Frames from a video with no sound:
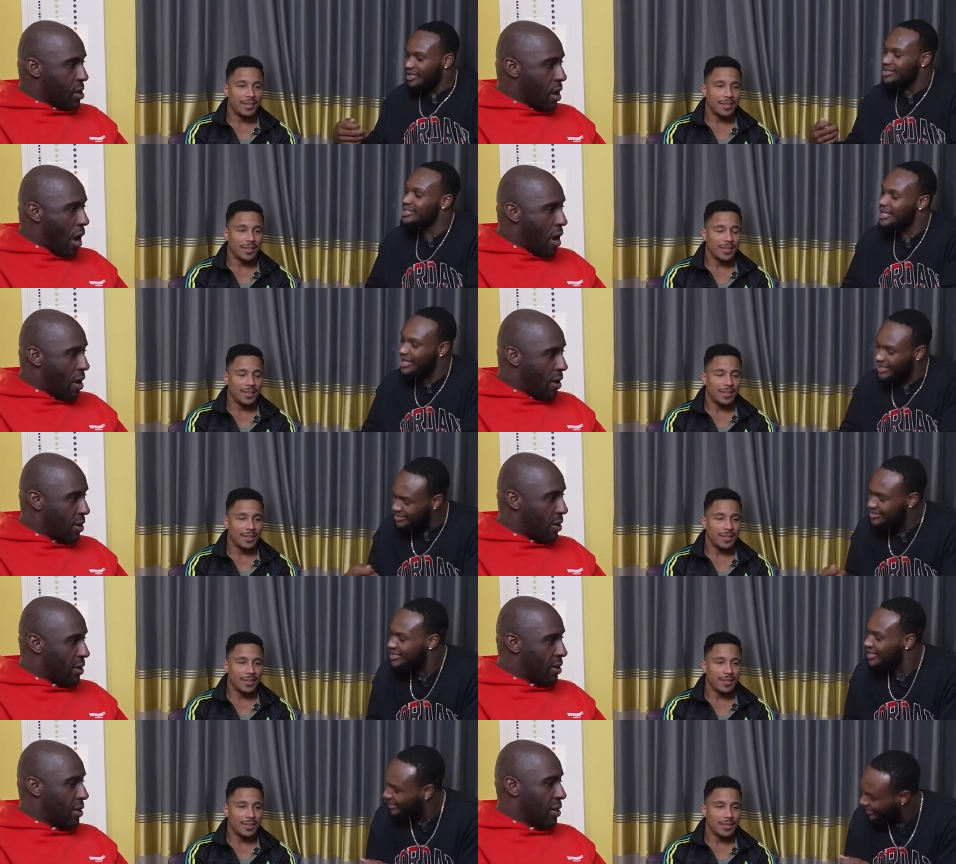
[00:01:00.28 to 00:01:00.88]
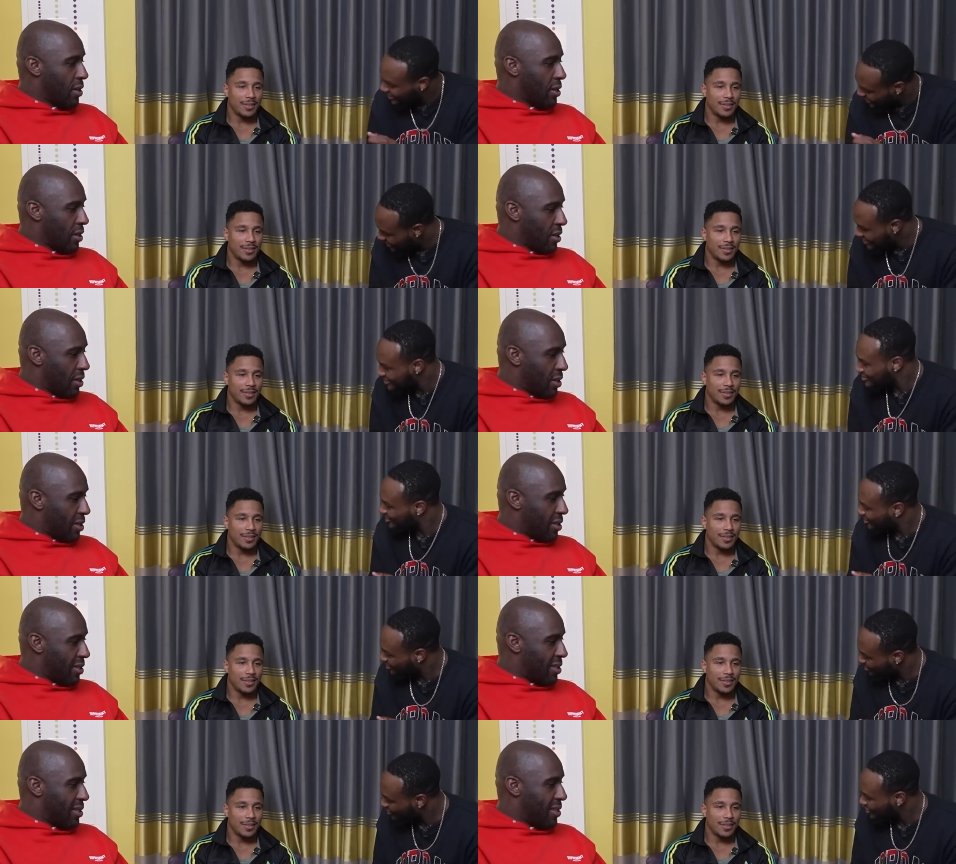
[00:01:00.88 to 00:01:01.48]
Speaker 1: an
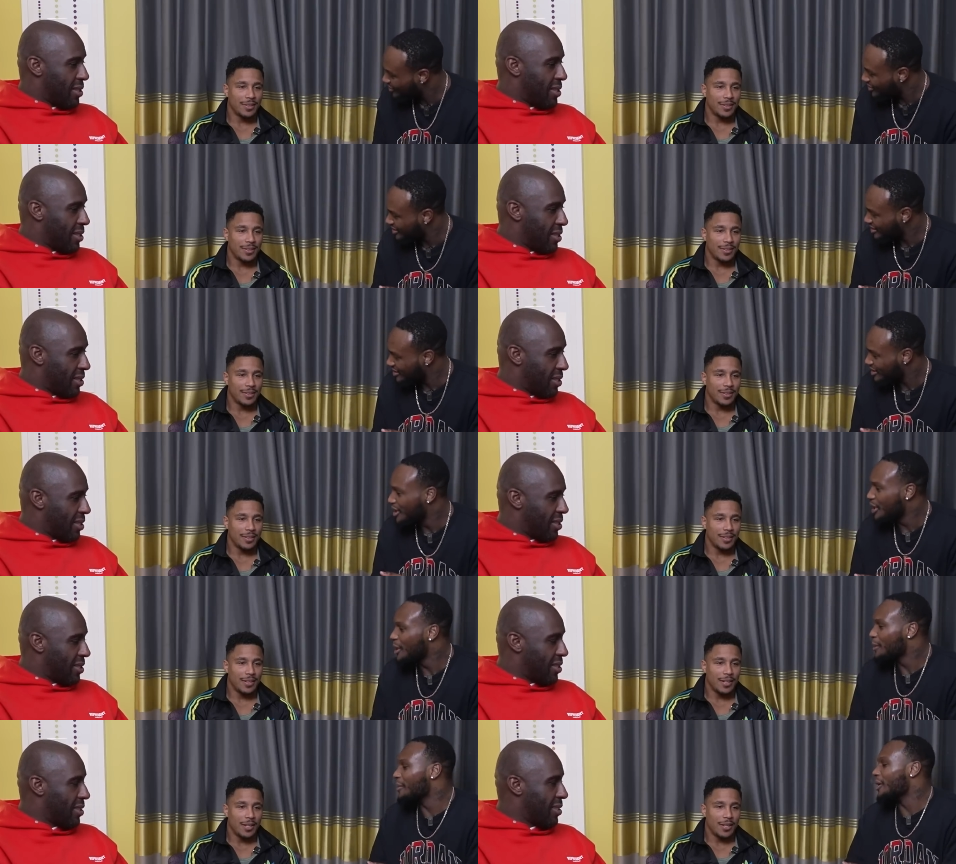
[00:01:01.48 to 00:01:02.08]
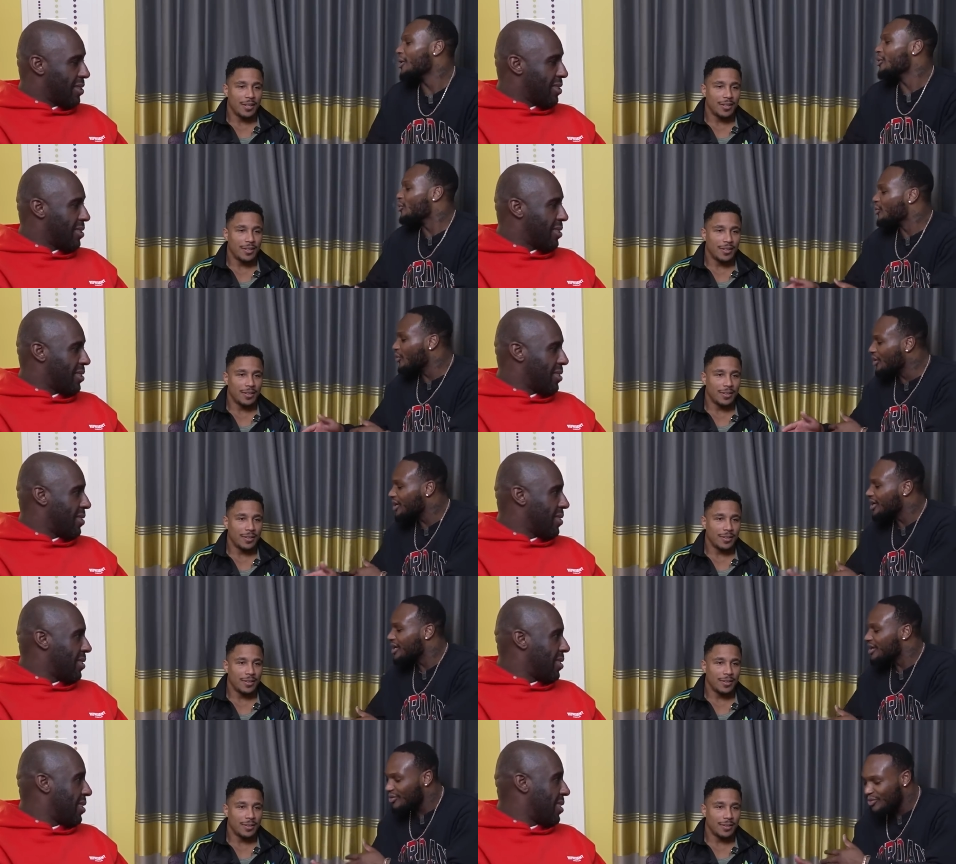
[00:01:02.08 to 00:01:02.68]
antagonize the community. But
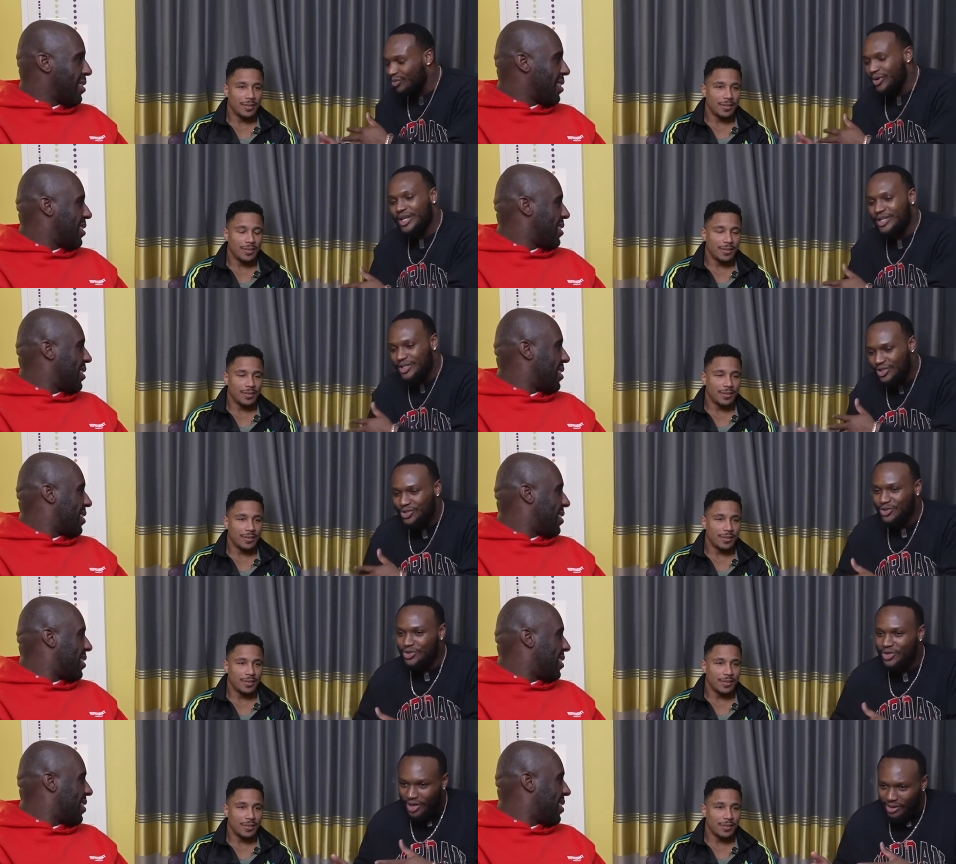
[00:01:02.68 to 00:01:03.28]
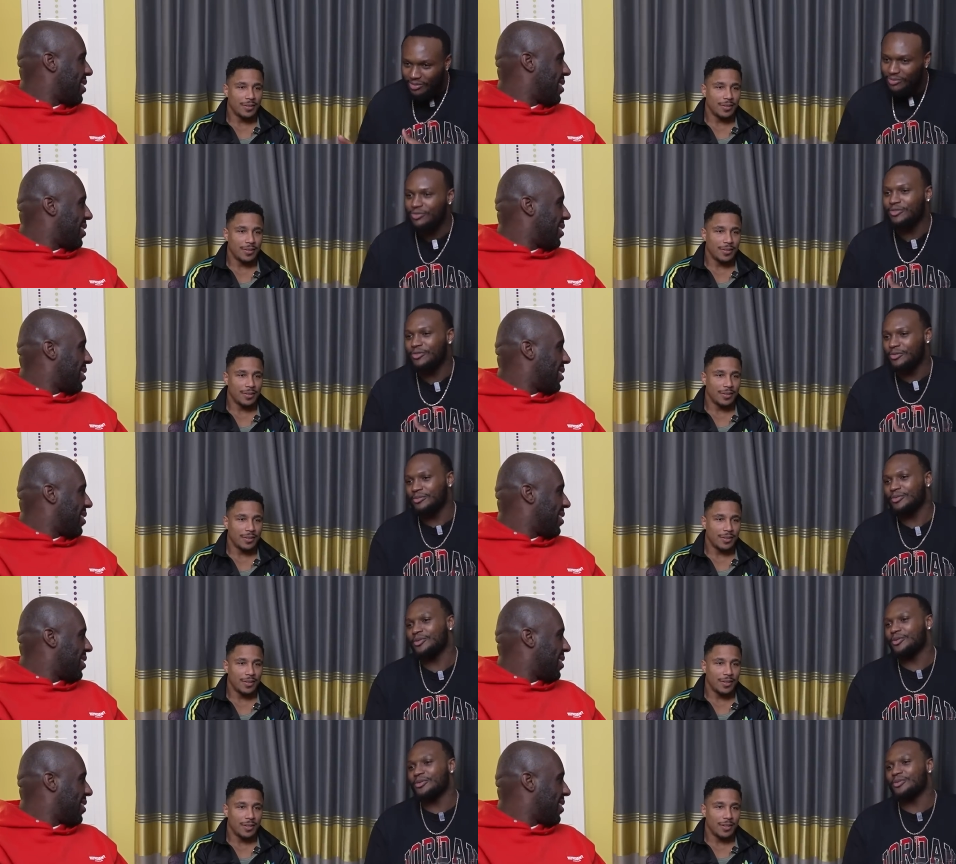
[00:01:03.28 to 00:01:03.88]
where where did you come
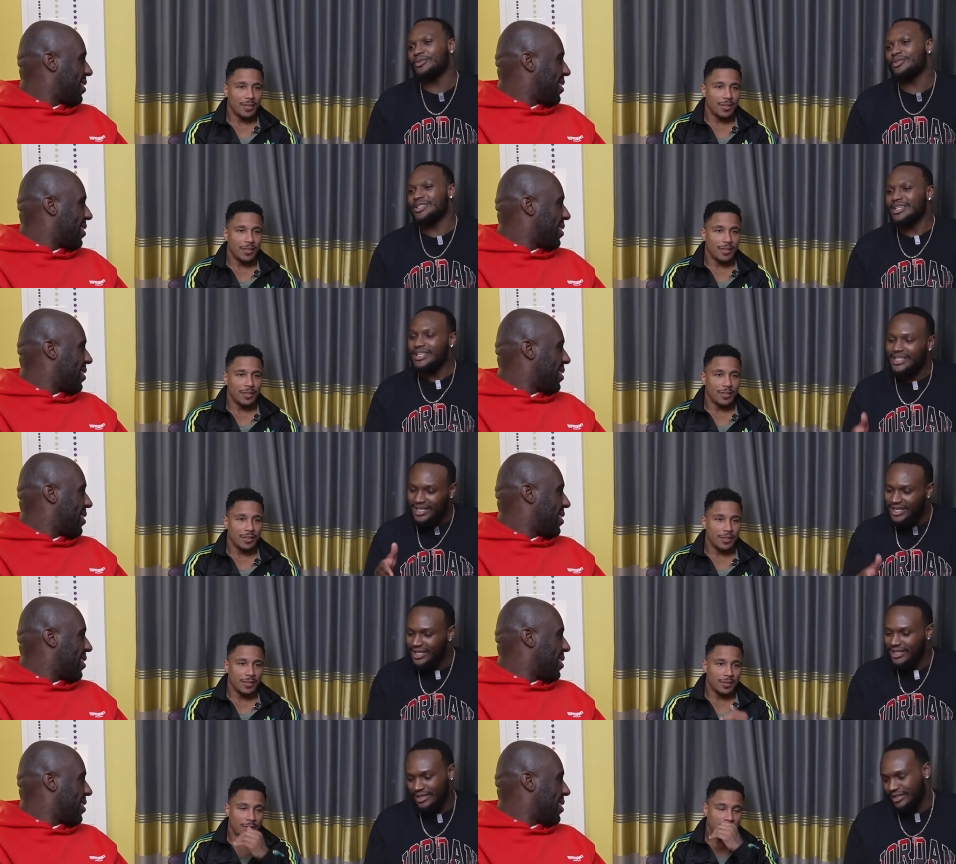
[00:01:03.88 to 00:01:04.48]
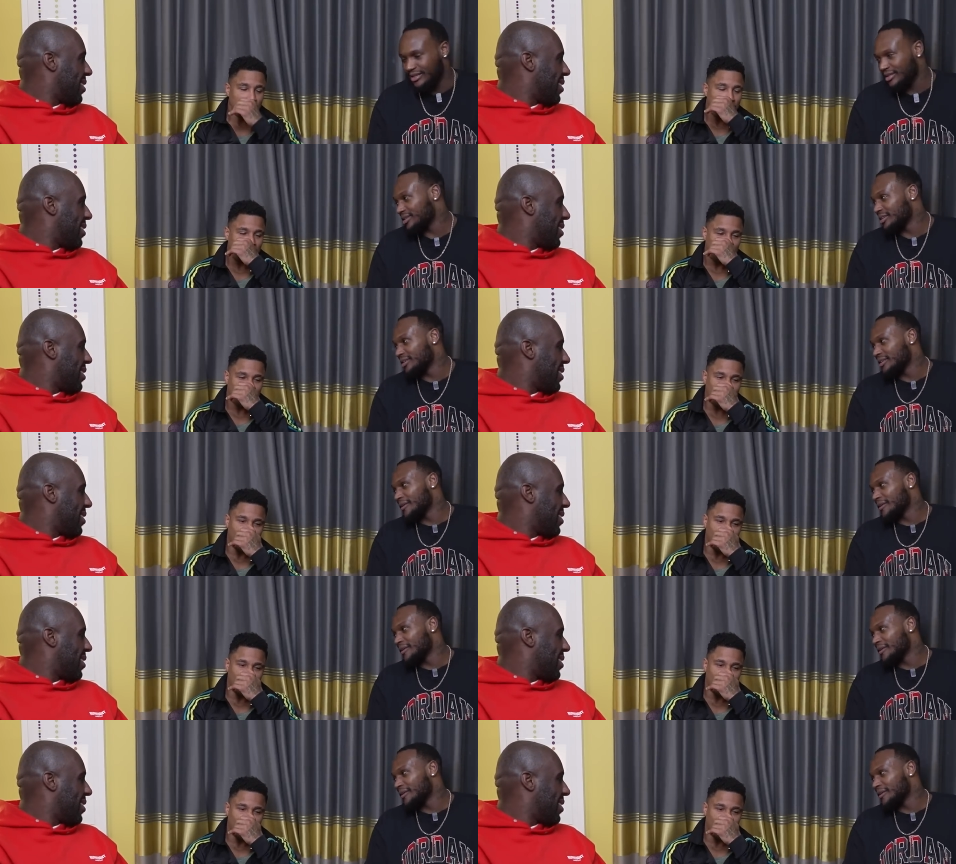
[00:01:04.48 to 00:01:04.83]
from though to get here? So,